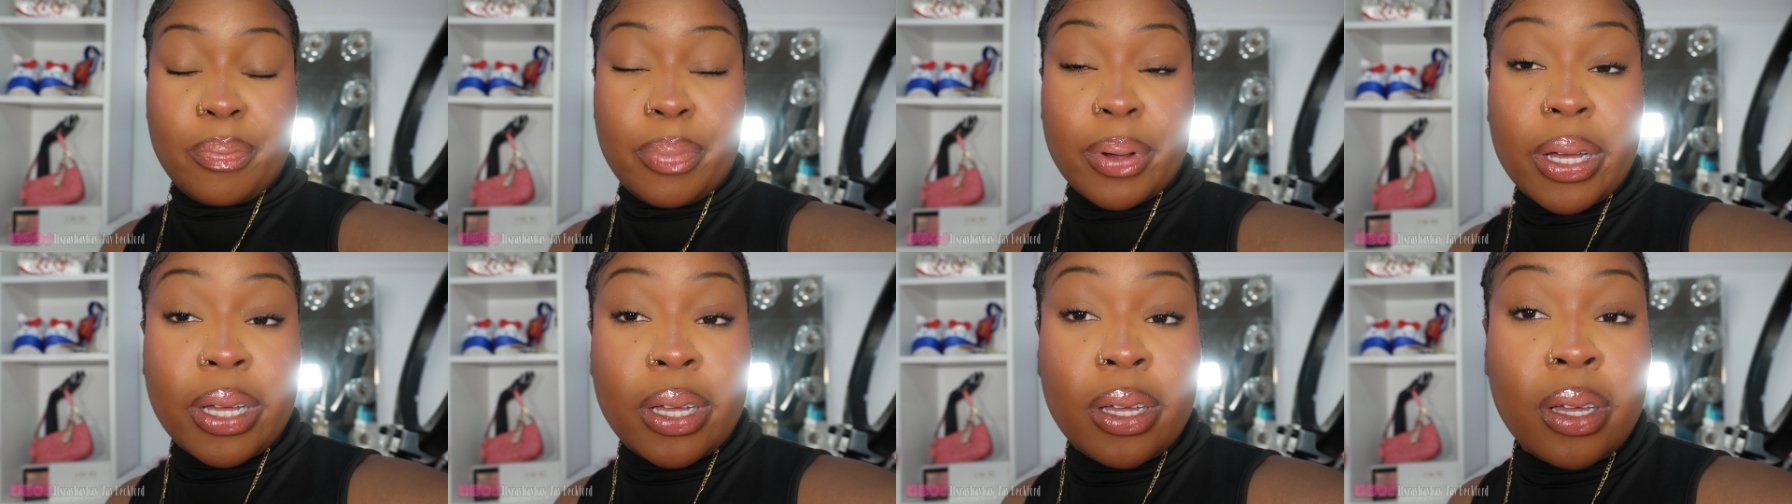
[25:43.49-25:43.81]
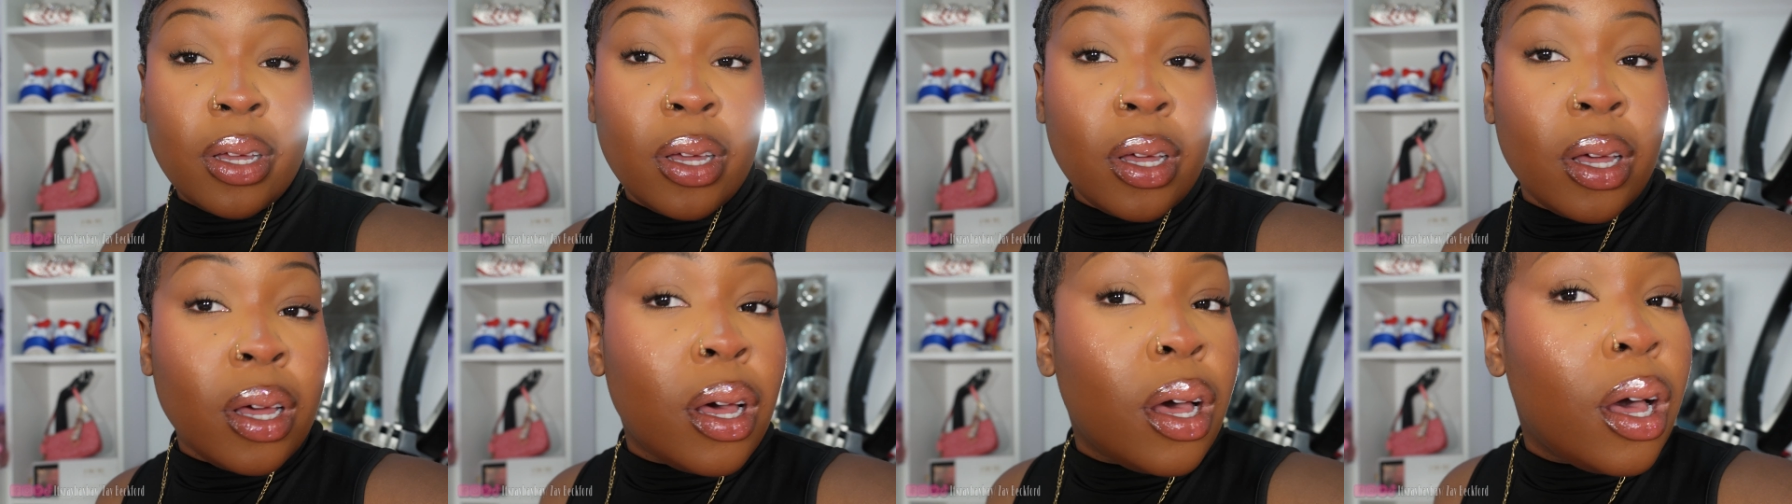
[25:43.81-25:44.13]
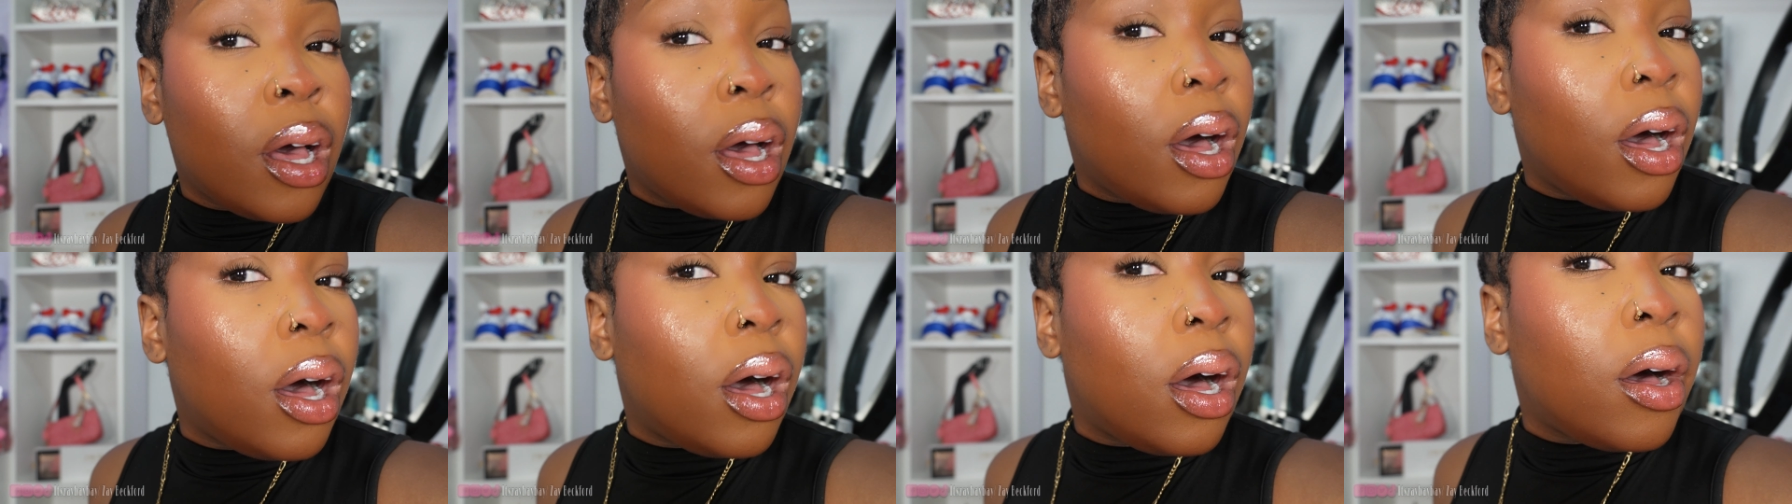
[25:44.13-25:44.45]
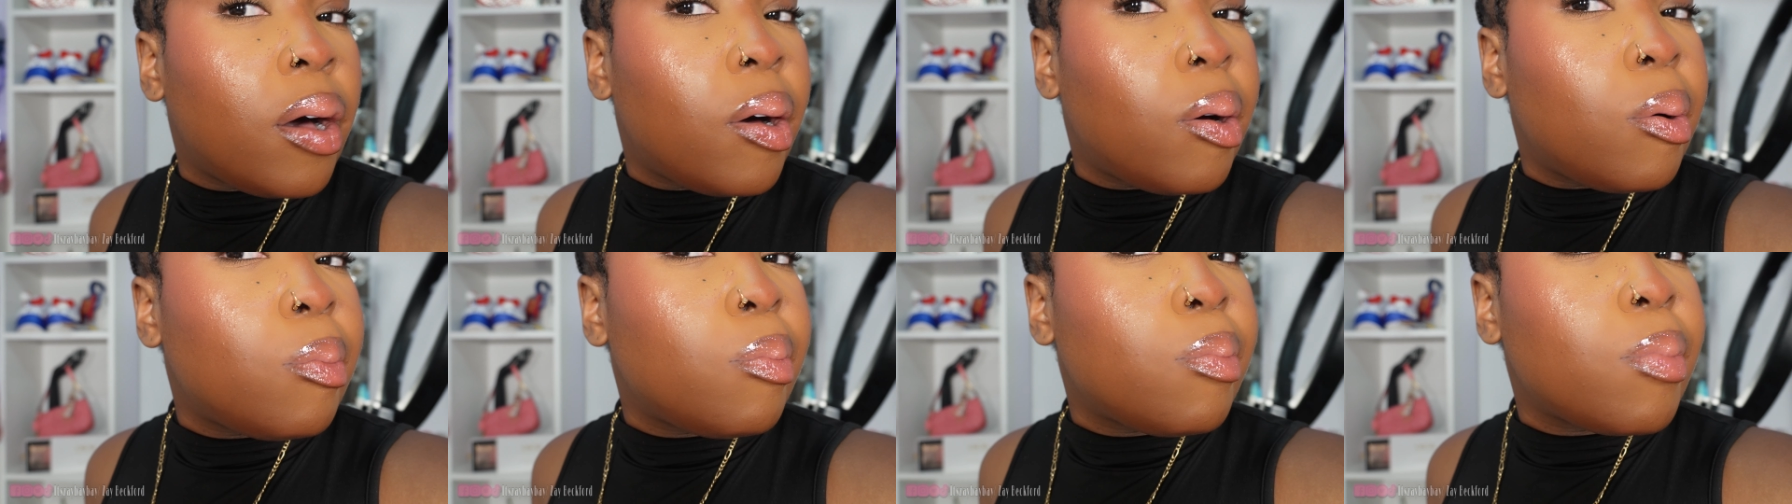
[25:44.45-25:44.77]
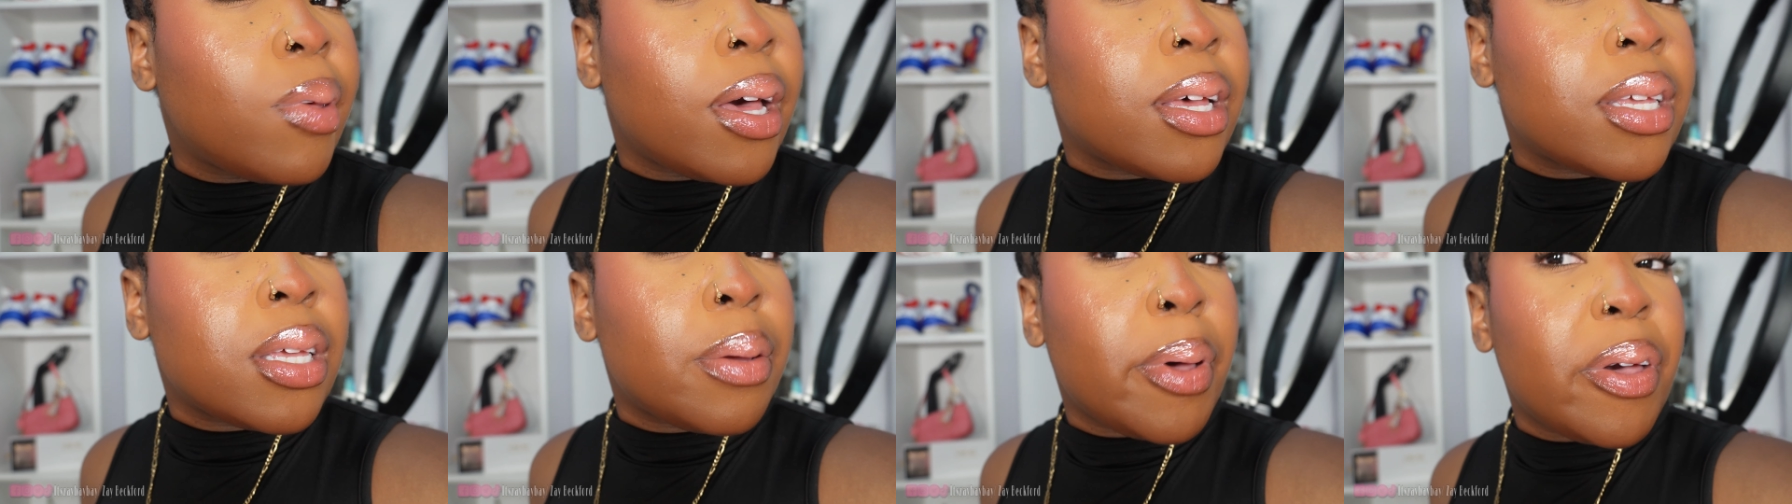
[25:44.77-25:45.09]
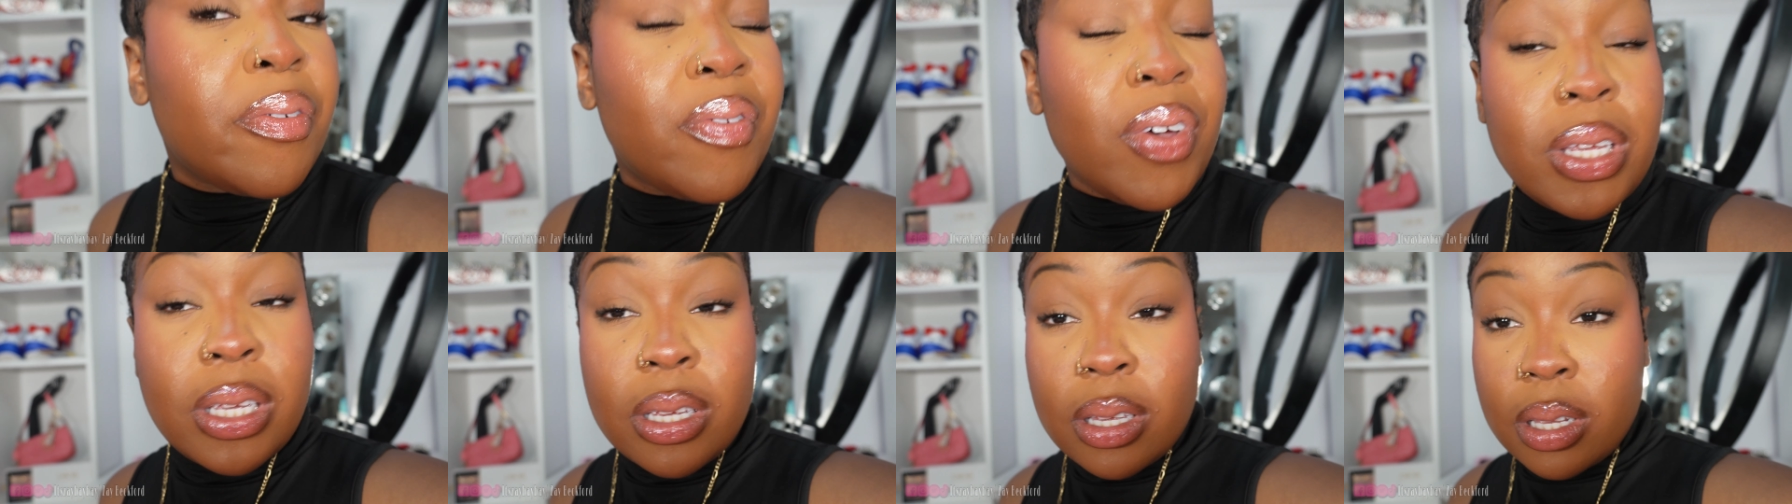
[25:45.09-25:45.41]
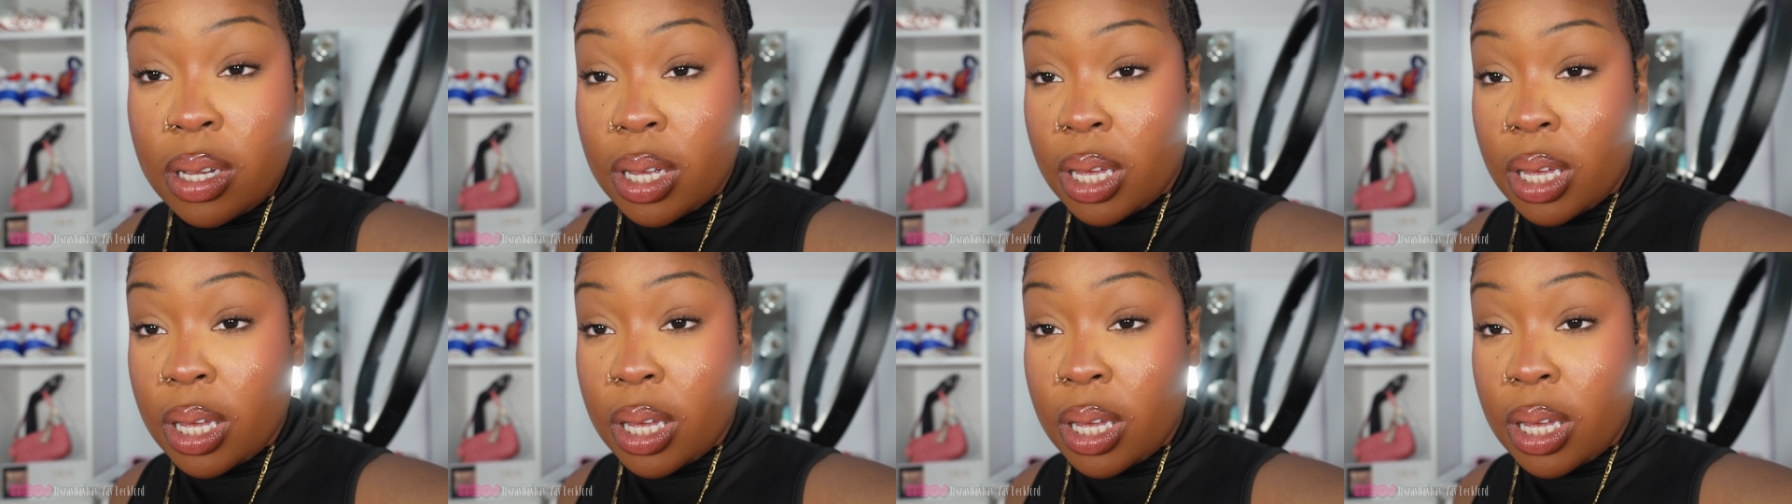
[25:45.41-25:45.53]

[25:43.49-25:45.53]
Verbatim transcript: But um, yeah, so my face is